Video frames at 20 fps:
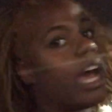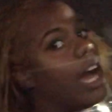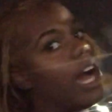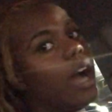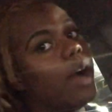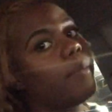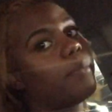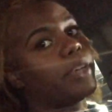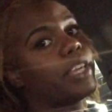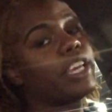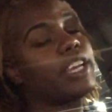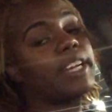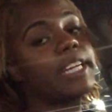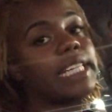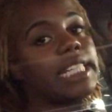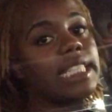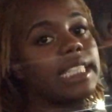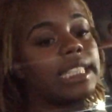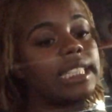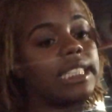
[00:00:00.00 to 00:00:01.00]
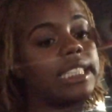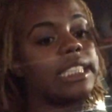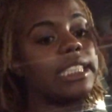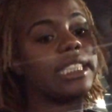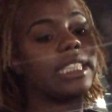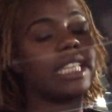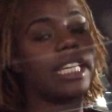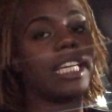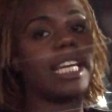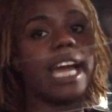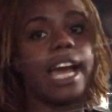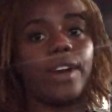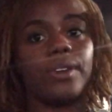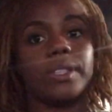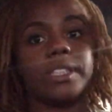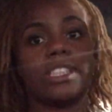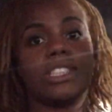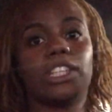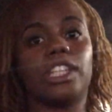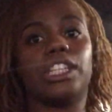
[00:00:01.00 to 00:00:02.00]
I'm curious to see how
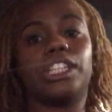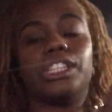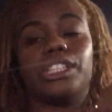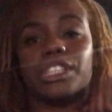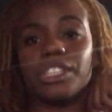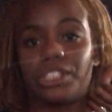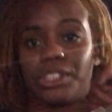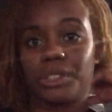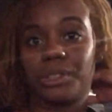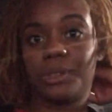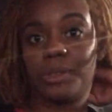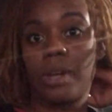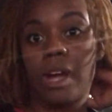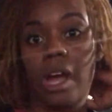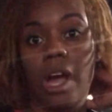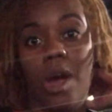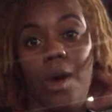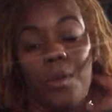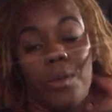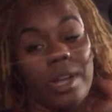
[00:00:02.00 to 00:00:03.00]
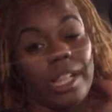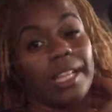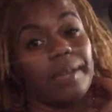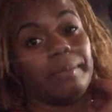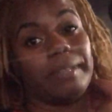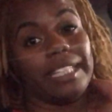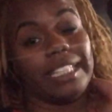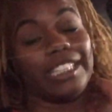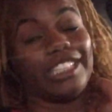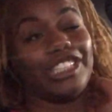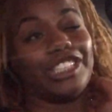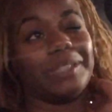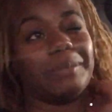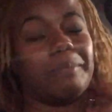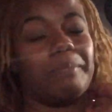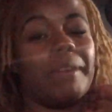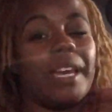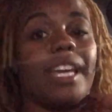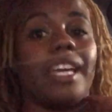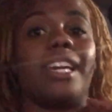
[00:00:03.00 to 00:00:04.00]
it's gonna do while I'm in
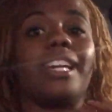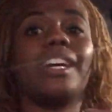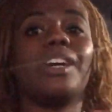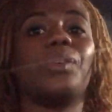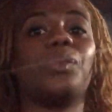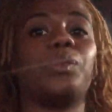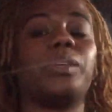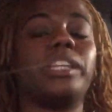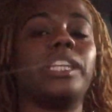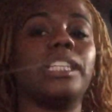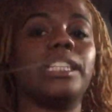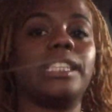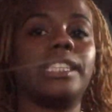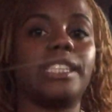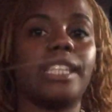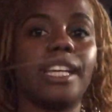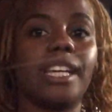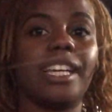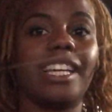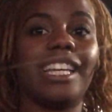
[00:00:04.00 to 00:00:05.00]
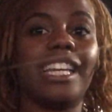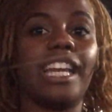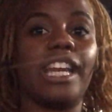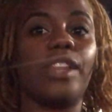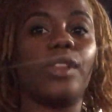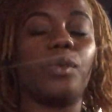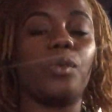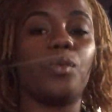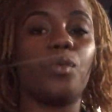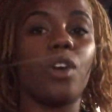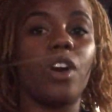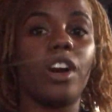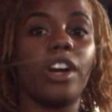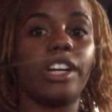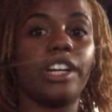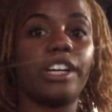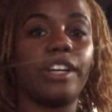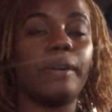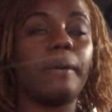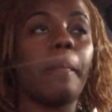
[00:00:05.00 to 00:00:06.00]
Jamaica with the sun and the
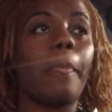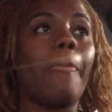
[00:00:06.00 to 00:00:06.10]
water.